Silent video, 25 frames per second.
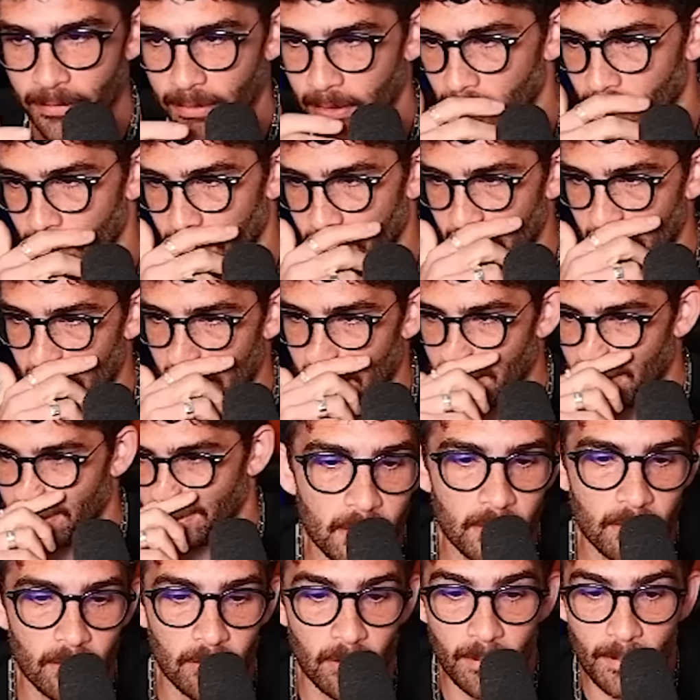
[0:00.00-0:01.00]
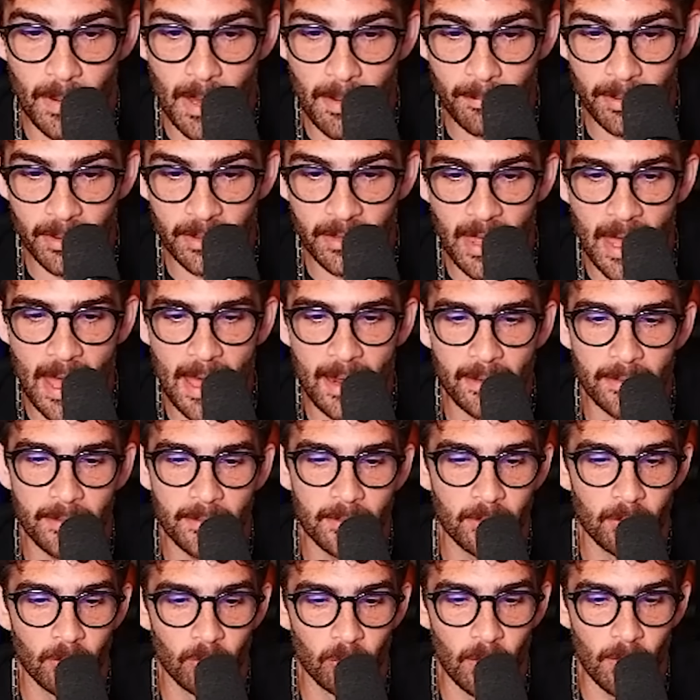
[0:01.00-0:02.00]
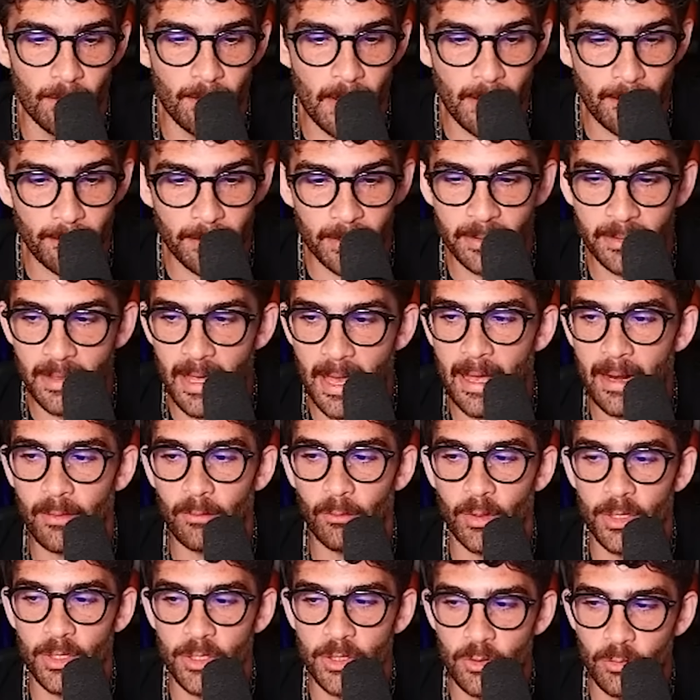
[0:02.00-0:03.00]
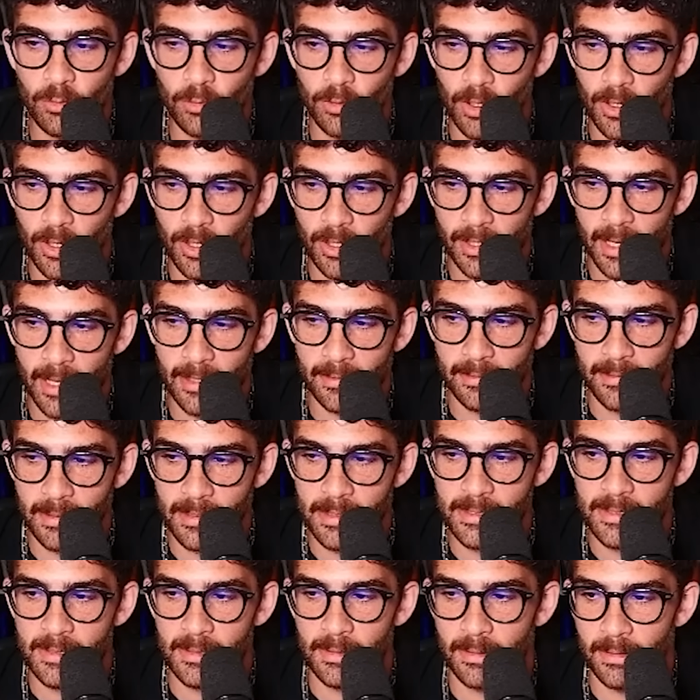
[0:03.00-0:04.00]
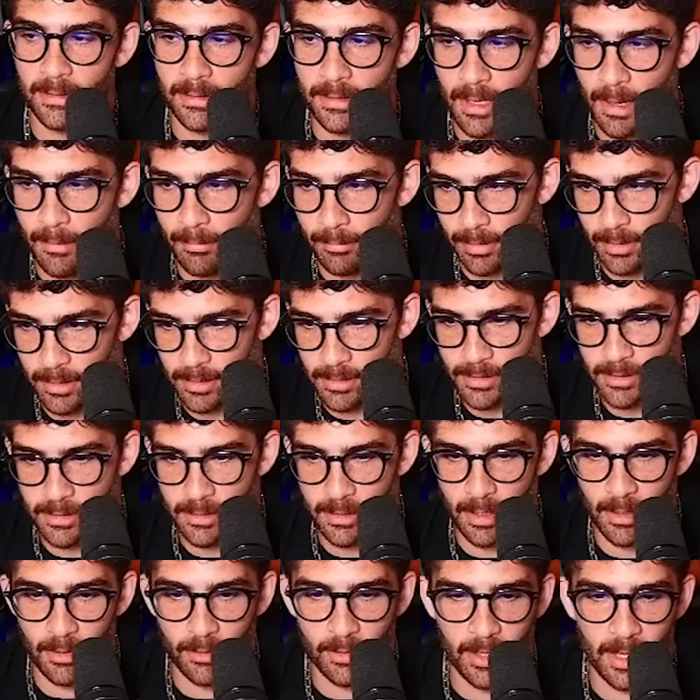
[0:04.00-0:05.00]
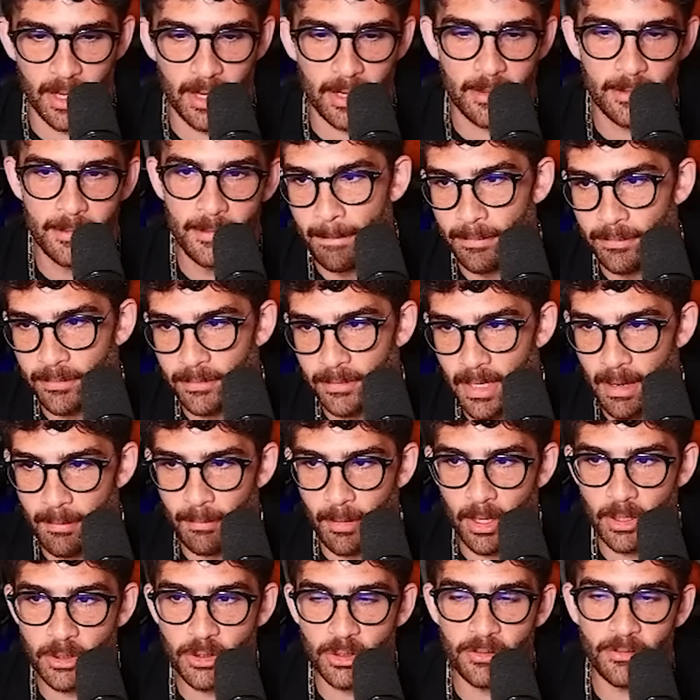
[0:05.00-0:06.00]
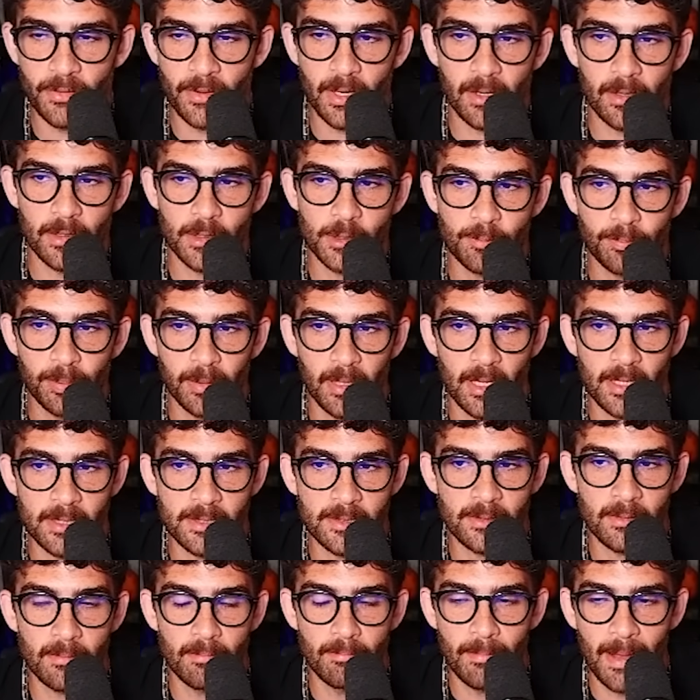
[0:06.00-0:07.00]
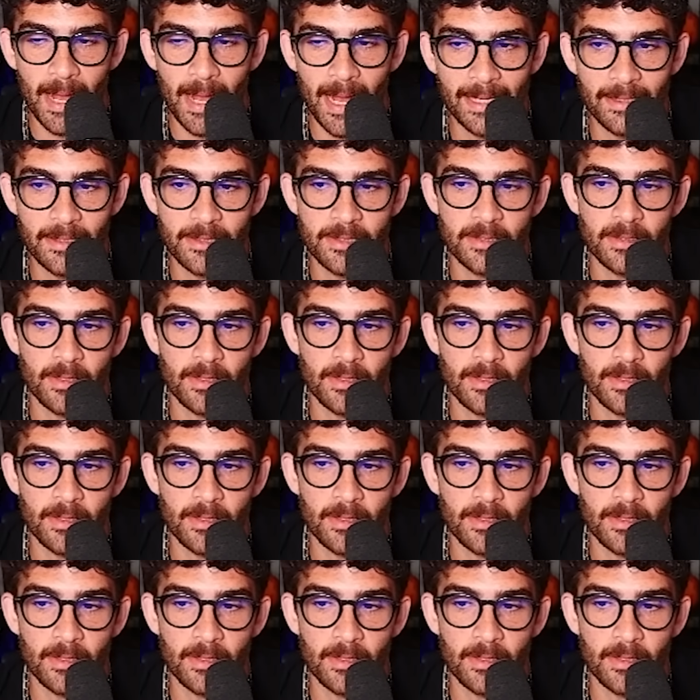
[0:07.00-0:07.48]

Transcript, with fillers: Okay? Remember that. Remember that when you look at these numbers. Okay? Yeah, margin of error is plus minus